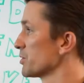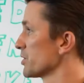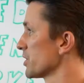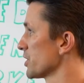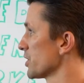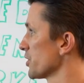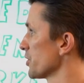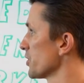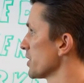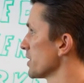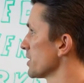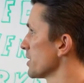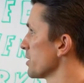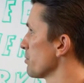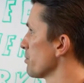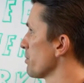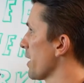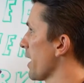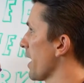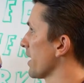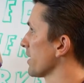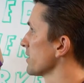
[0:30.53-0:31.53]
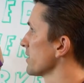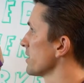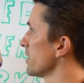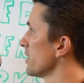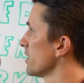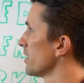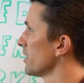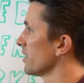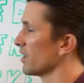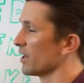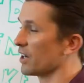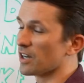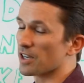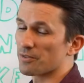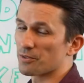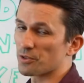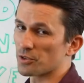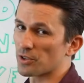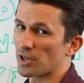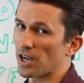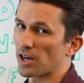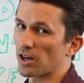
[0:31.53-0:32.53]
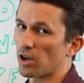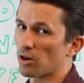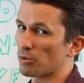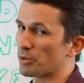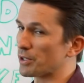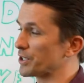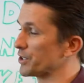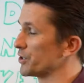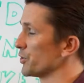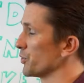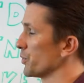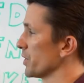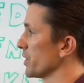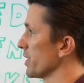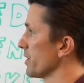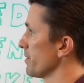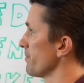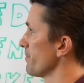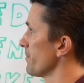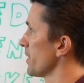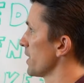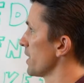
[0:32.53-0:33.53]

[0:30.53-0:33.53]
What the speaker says: serious impact if you're not already doing it.